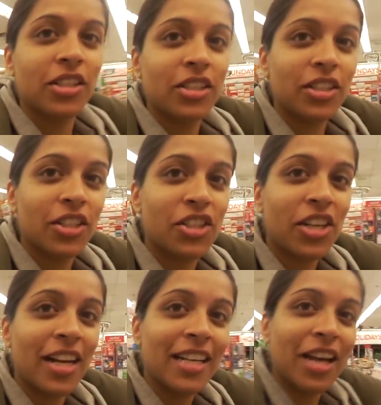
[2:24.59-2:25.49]
You're
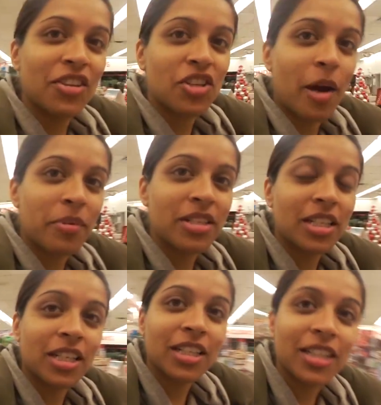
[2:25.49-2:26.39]
shutting down the shoppers
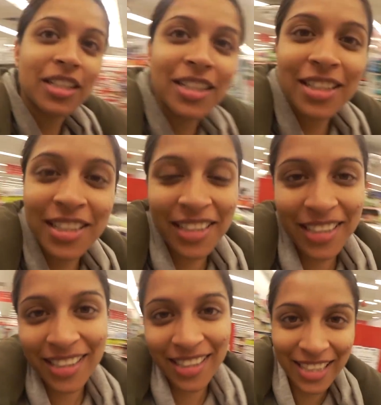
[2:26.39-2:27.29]
here
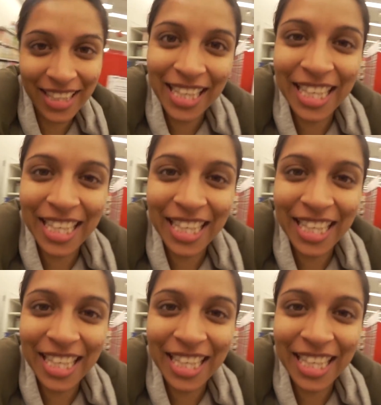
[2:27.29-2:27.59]
six.